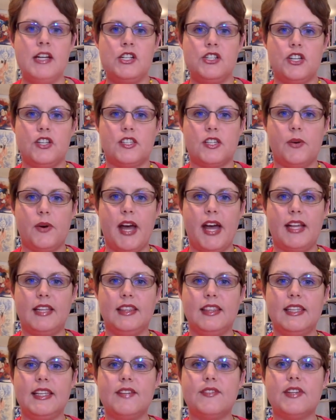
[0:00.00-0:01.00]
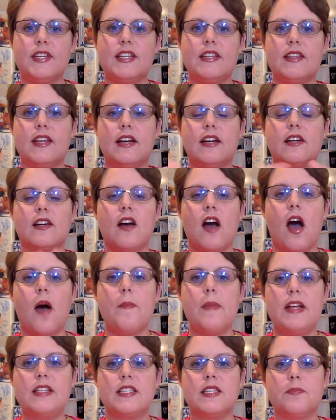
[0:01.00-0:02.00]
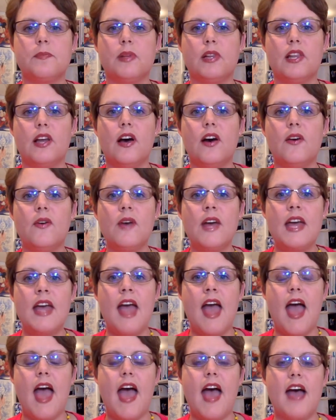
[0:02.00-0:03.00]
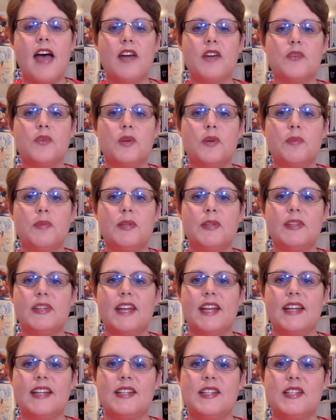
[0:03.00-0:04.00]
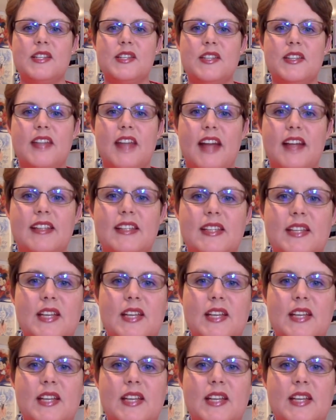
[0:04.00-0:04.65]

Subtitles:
just go ahead and leave it in the comments below and we'll build that into the next